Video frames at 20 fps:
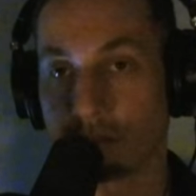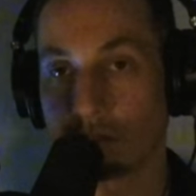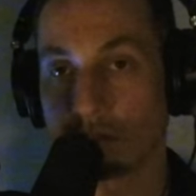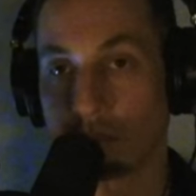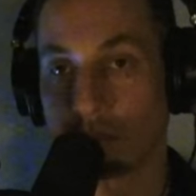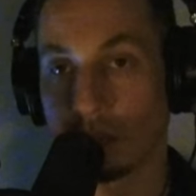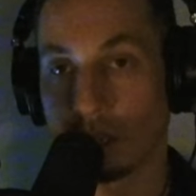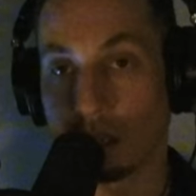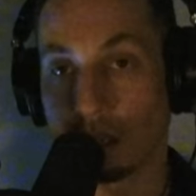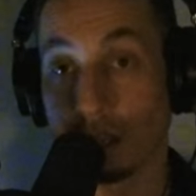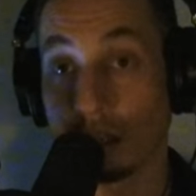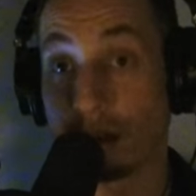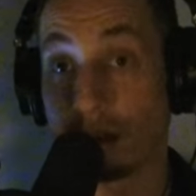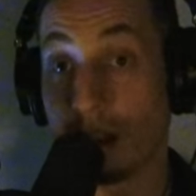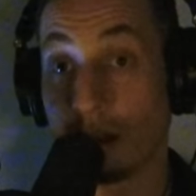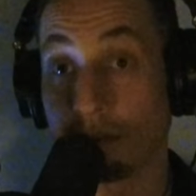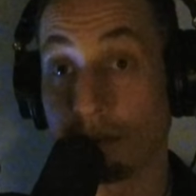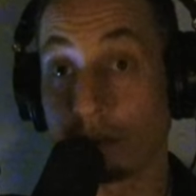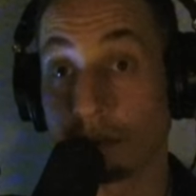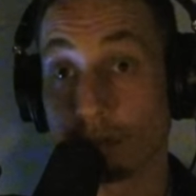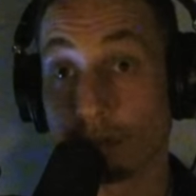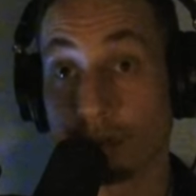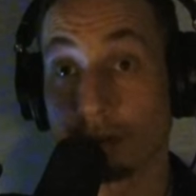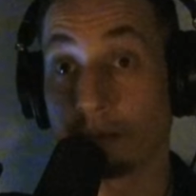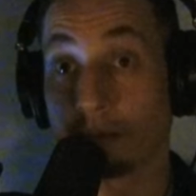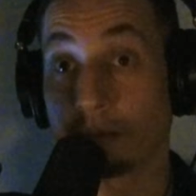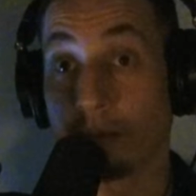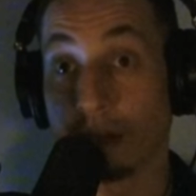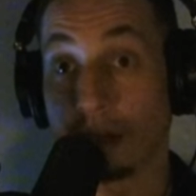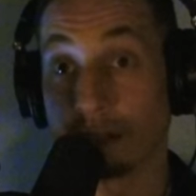And I never would have
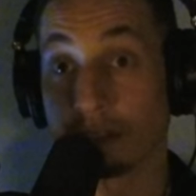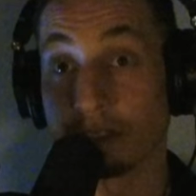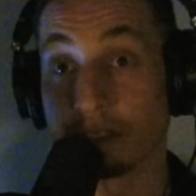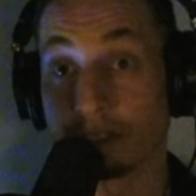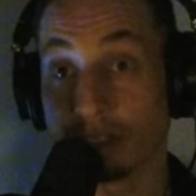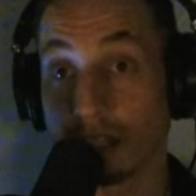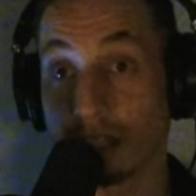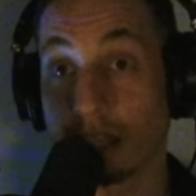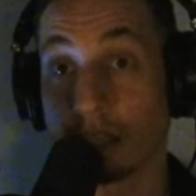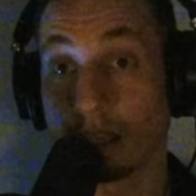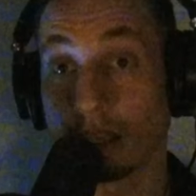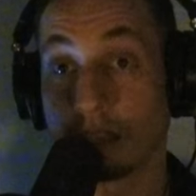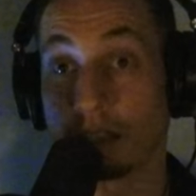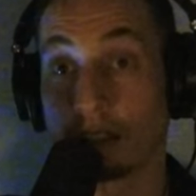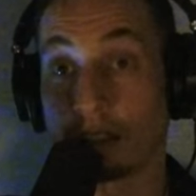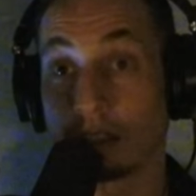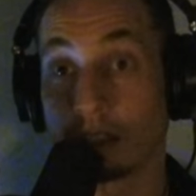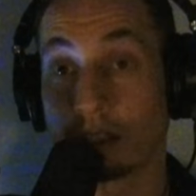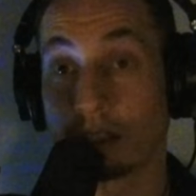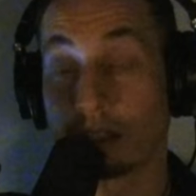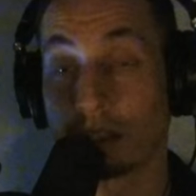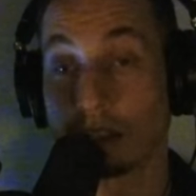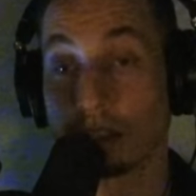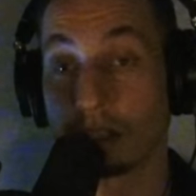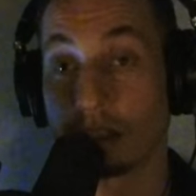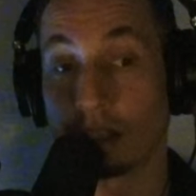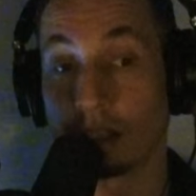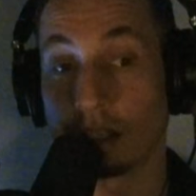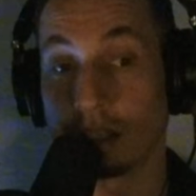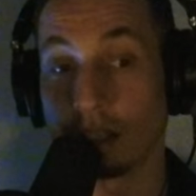found this key.
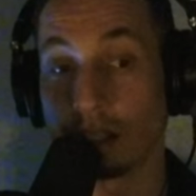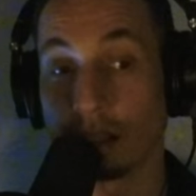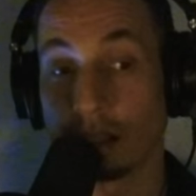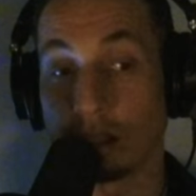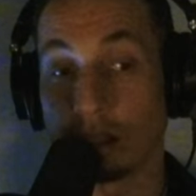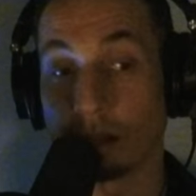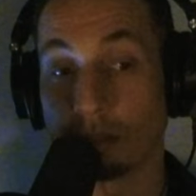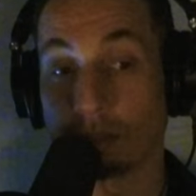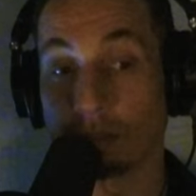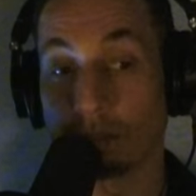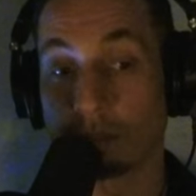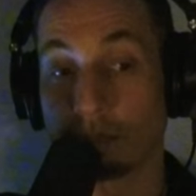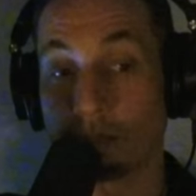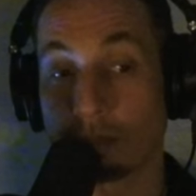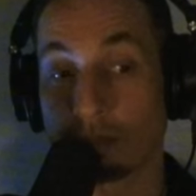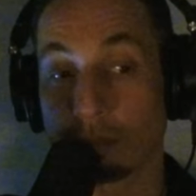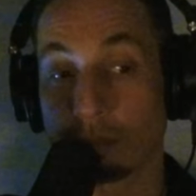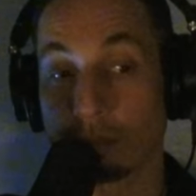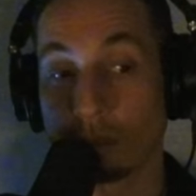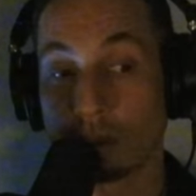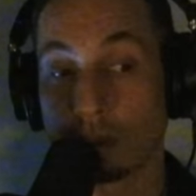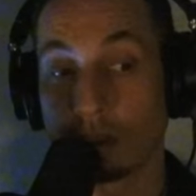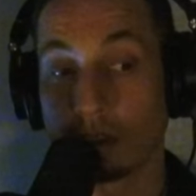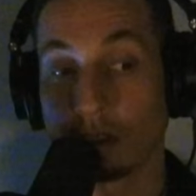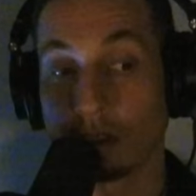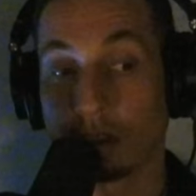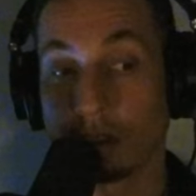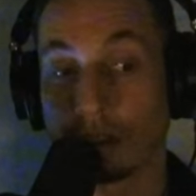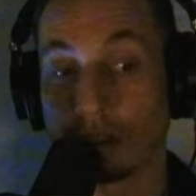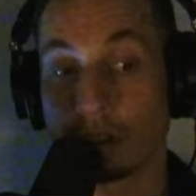Um,
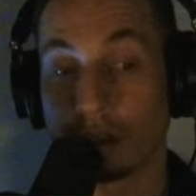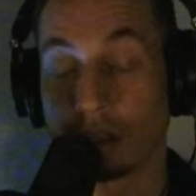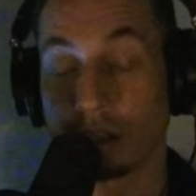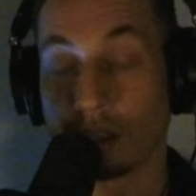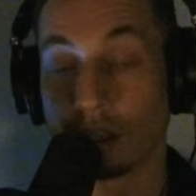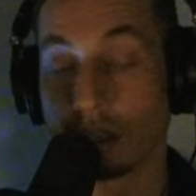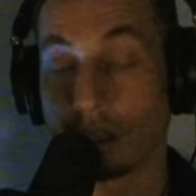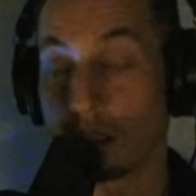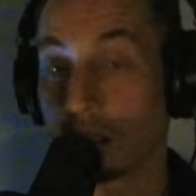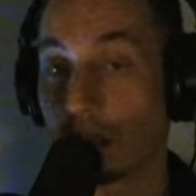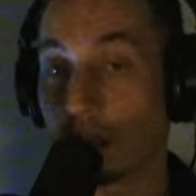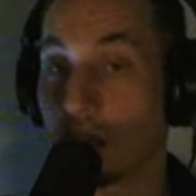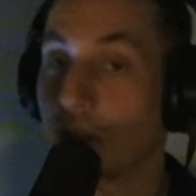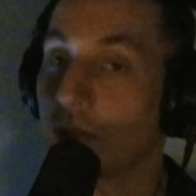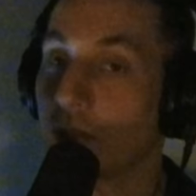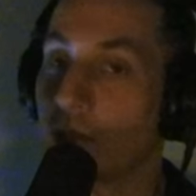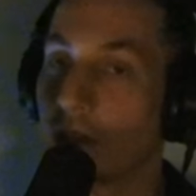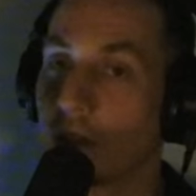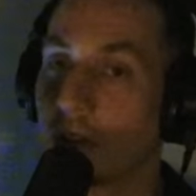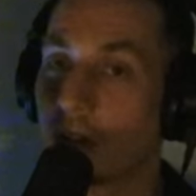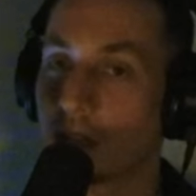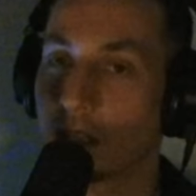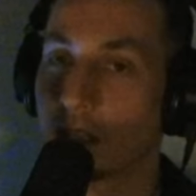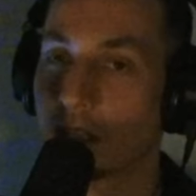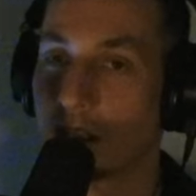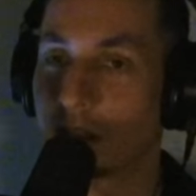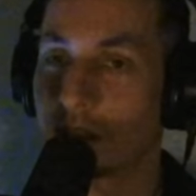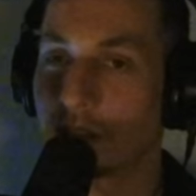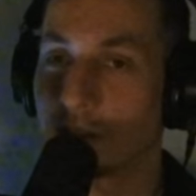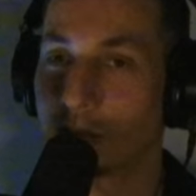and I have no, I can't
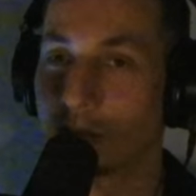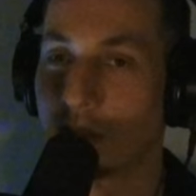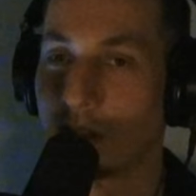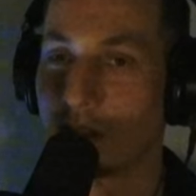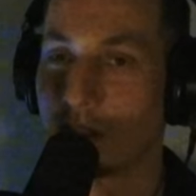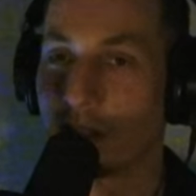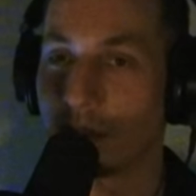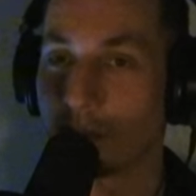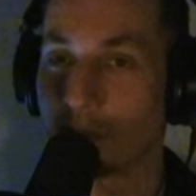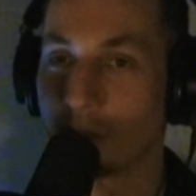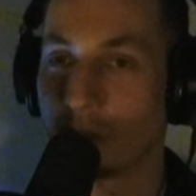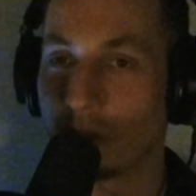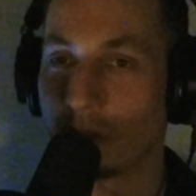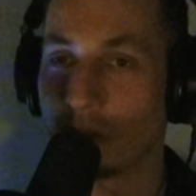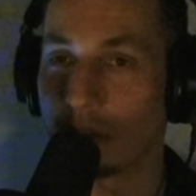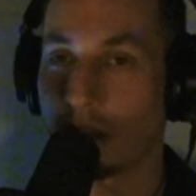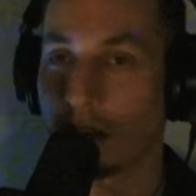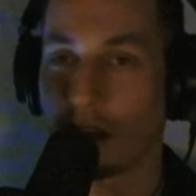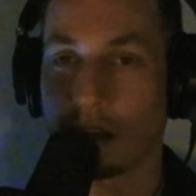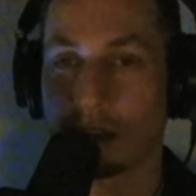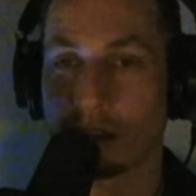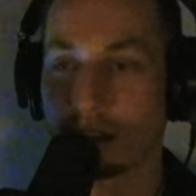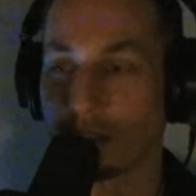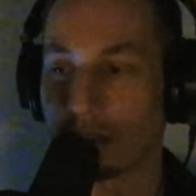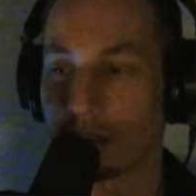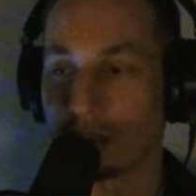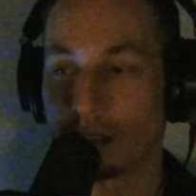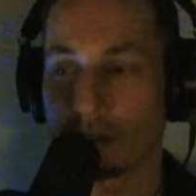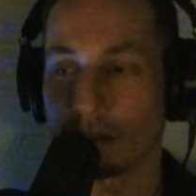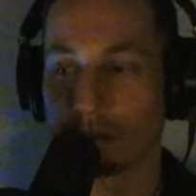explain it, but
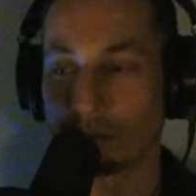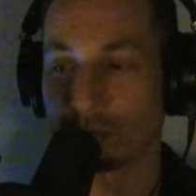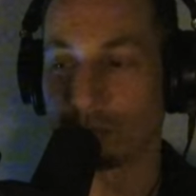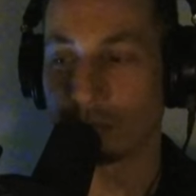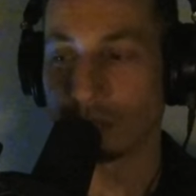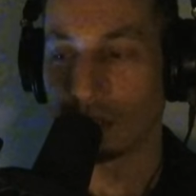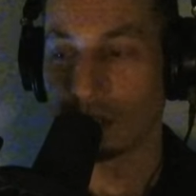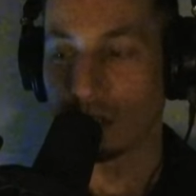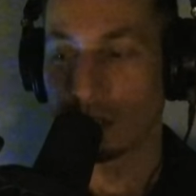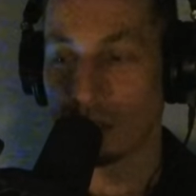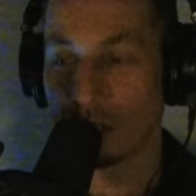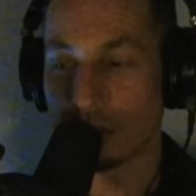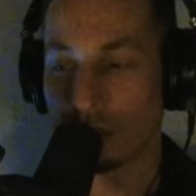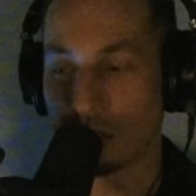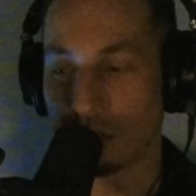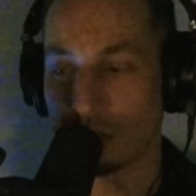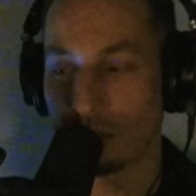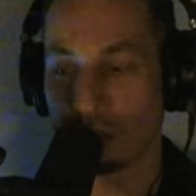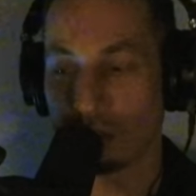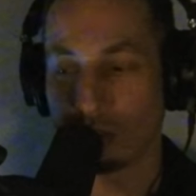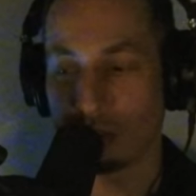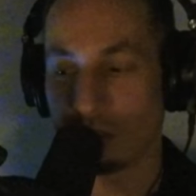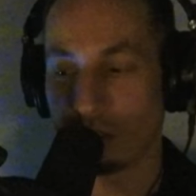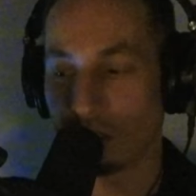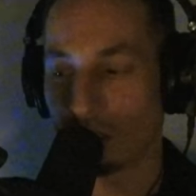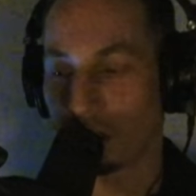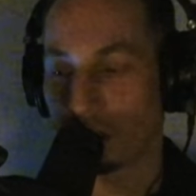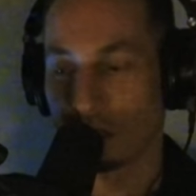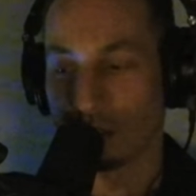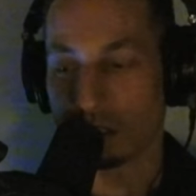um,
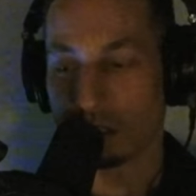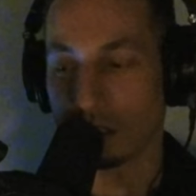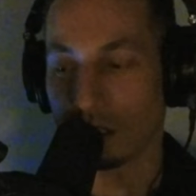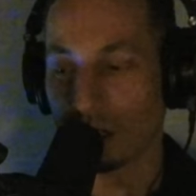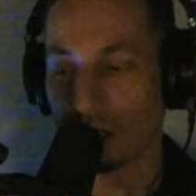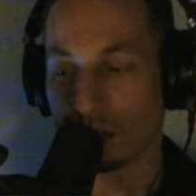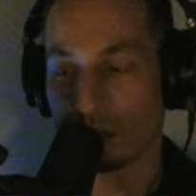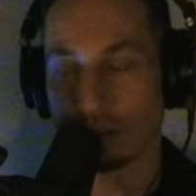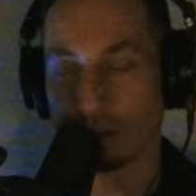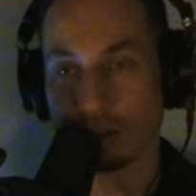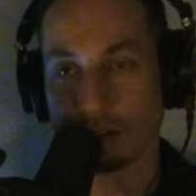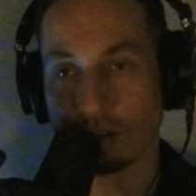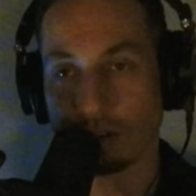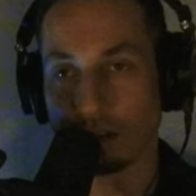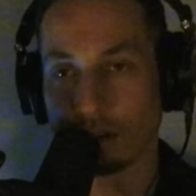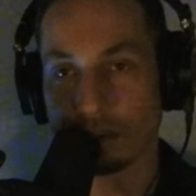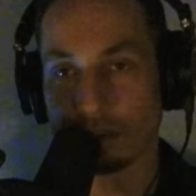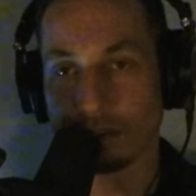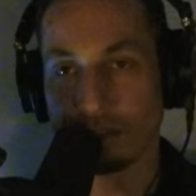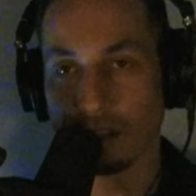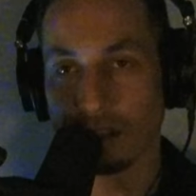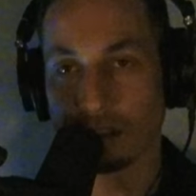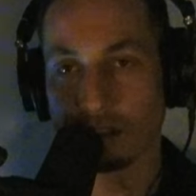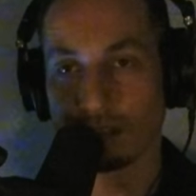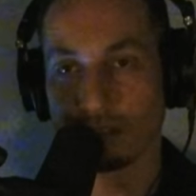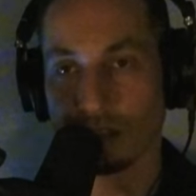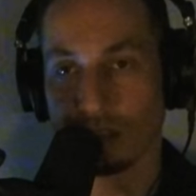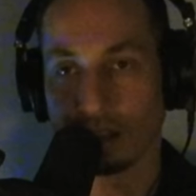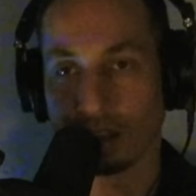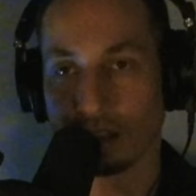yeah, there, there's things
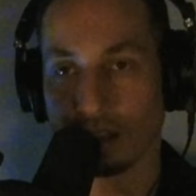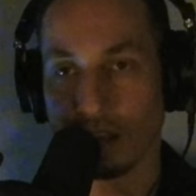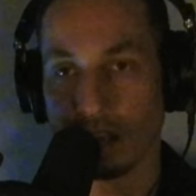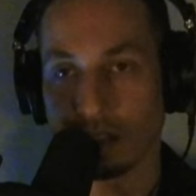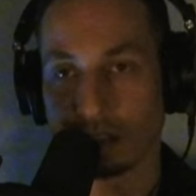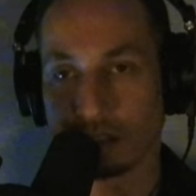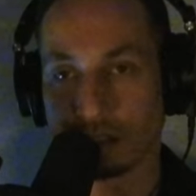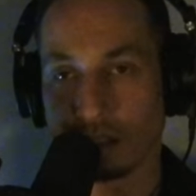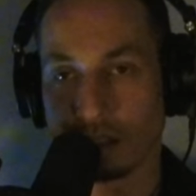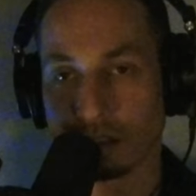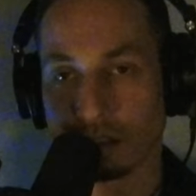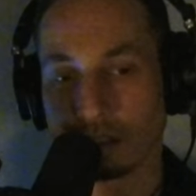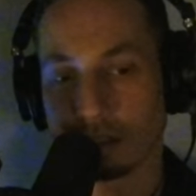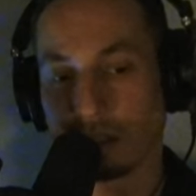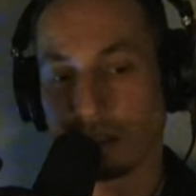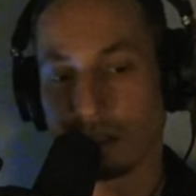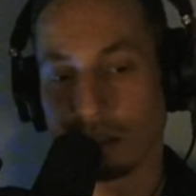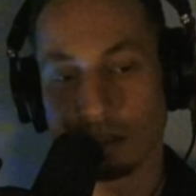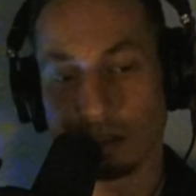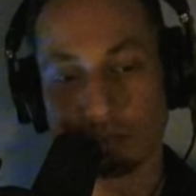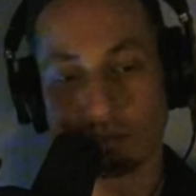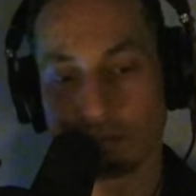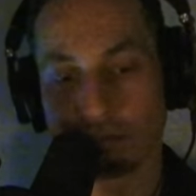like that that, um,